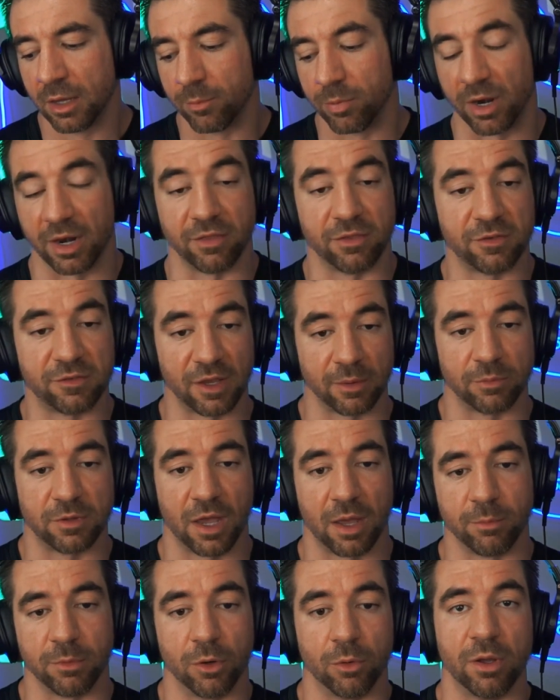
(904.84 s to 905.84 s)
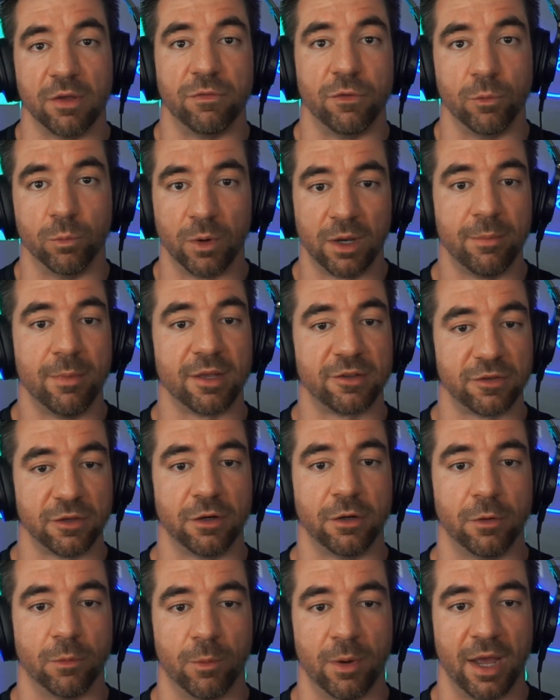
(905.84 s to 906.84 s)
But at the same time, you know, if you remix it
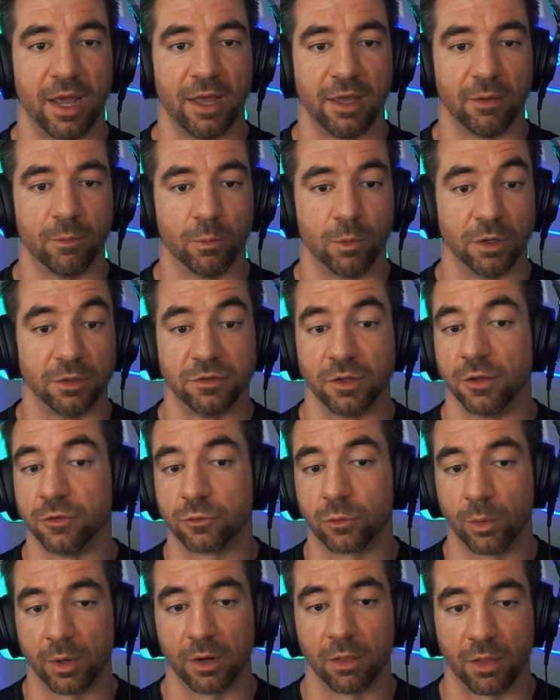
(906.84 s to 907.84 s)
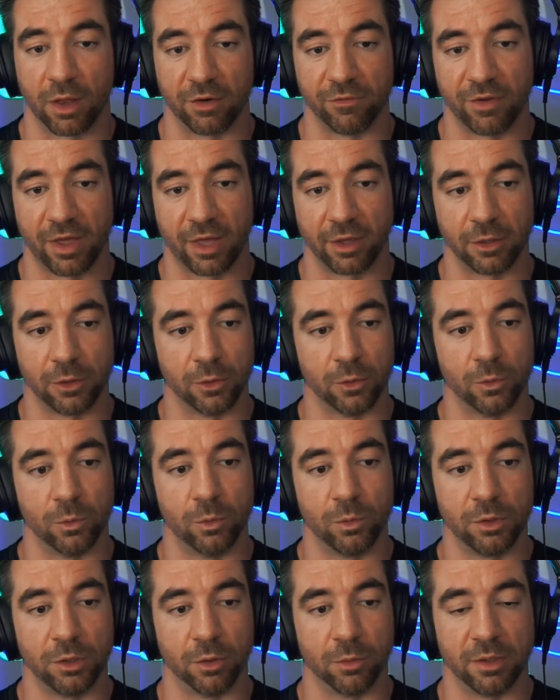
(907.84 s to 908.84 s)
in a way where it does create a lot of
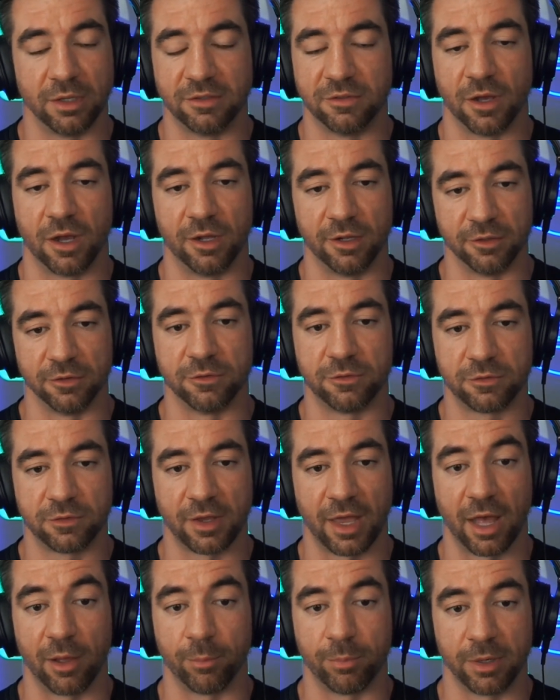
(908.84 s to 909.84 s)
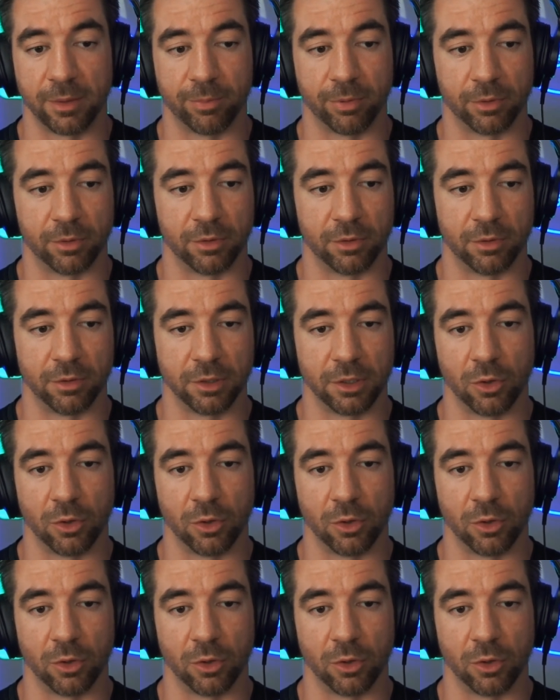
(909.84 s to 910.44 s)
value, you know, it does help people.